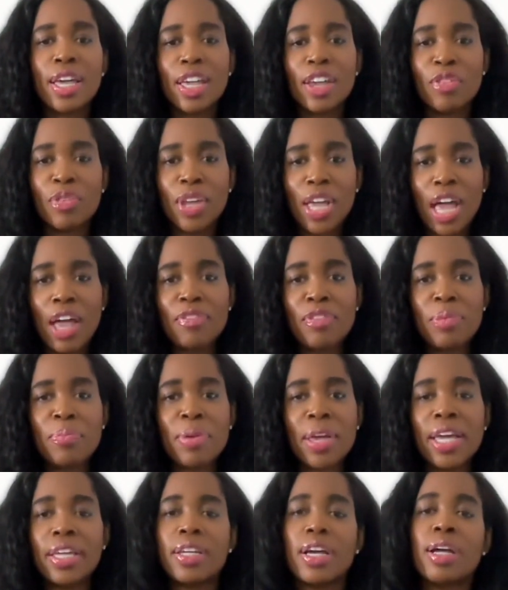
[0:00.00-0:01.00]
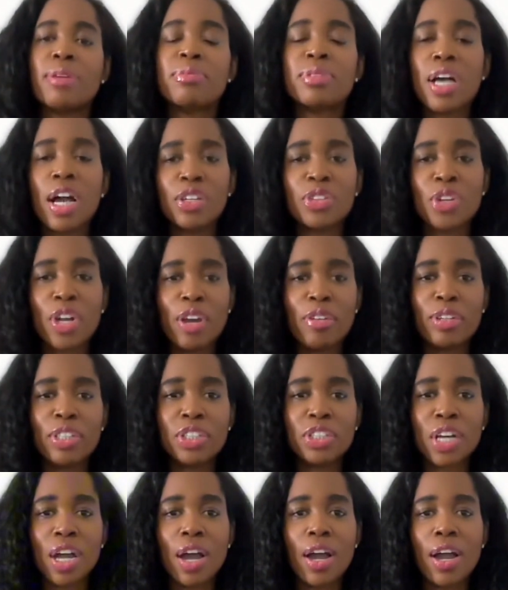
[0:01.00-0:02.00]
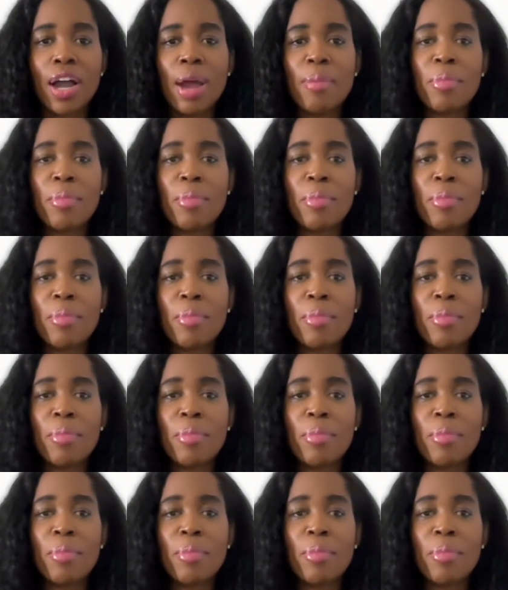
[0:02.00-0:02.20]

if we haven't met, I'm Dr. Erin Jacques.